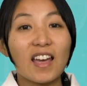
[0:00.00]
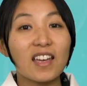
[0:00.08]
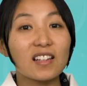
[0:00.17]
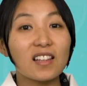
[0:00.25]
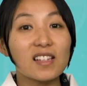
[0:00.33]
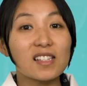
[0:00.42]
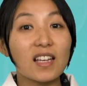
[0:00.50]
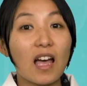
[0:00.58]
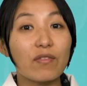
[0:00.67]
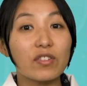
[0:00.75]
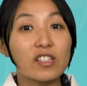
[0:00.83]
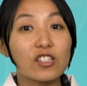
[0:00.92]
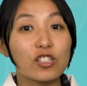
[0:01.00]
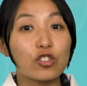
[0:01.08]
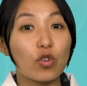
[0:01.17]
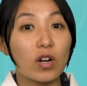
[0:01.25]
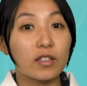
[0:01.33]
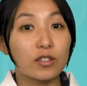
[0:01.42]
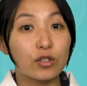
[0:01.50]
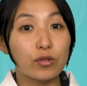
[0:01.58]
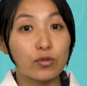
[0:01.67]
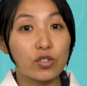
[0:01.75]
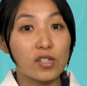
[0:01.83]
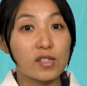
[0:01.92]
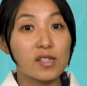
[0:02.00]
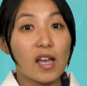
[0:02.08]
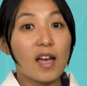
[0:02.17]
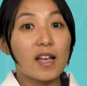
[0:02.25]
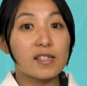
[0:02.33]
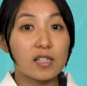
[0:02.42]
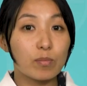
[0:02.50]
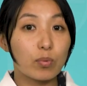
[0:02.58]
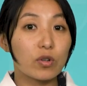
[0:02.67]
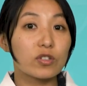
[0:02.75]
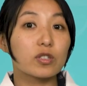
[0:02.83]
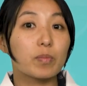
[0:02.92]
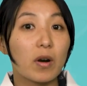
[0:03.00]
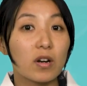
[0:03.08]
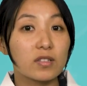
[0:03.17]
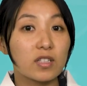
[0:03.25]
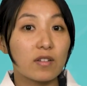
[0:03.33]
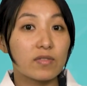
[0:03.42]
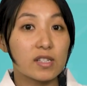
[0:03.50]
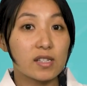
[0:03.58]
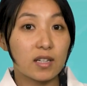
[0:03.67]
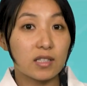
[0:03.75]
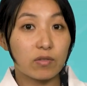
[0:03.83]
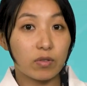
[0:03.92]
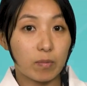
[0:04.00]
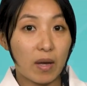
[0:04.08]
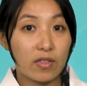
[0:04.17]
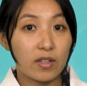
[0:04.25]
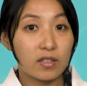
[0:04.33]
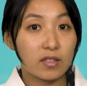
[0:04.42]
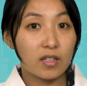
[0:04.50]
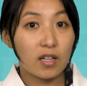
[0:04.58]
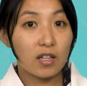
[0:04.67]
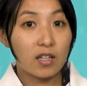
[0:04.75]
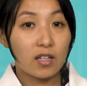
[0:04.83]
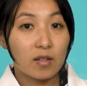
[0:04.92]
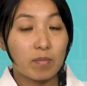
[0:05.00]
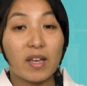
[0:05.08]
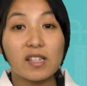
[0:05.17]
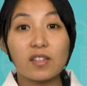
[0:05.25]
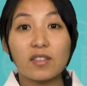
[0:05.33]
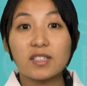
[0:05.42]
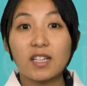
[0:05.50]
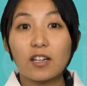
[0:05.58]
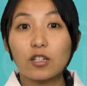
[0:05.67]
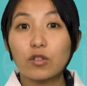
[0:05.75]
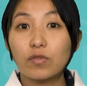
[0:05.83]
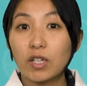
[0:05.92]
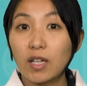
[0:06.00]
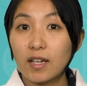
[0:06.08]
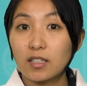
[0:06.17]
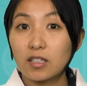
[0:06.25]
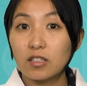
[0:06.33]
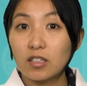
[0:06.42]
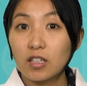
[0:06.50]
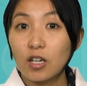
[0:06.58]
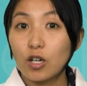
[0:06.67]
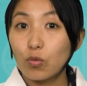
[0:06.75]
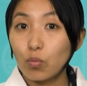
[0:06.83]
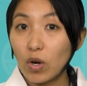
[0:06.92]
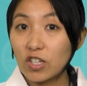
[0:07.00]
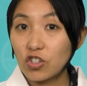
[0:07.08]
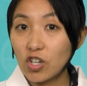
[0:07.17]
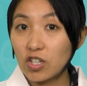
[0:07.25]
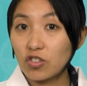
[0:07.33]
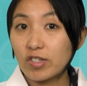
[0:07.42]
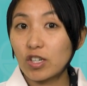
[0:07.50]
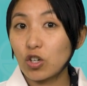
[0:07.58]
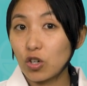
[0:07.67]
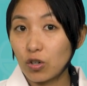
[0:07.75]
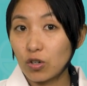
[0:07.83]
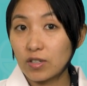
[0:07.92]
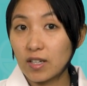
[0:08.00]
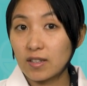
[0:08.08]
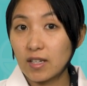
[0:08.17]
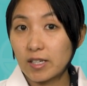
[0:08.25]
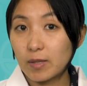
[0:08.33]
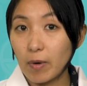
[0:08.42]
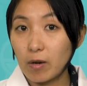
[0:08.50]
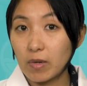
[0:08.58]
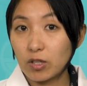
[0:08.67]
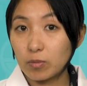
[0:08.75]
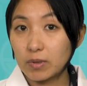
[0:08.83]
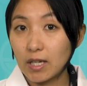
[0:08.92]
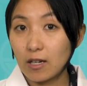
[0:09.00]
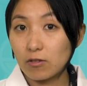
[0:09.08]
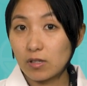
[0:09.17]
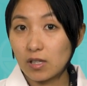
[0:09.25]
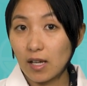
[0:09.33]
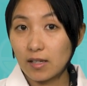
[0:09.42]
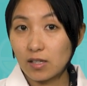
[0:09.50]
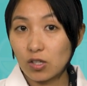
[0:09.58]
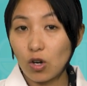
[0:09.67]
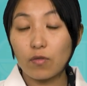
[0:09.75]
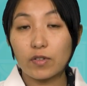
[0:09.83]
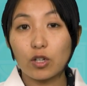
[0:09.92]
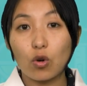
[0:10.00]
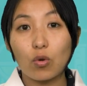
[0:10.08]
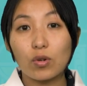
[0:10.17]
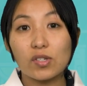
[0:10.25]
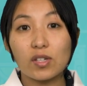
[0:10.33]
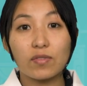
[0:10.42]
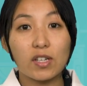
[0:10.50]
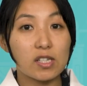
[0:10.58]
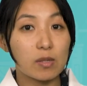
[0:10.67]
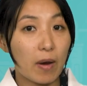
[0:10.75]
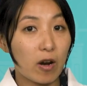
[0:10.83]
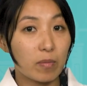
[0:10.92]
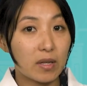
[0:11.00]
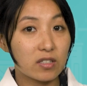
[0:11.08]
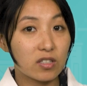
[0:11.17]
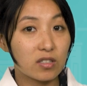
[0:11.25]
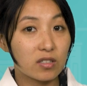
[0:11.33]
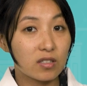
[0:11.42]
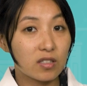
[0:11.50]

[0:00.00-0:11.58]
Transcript: Analyzing evidence to draw conclusions is an important part of the scientific method. Based on the data you've collected, what changes occurred in the experimental potato slice over the course of the experiment?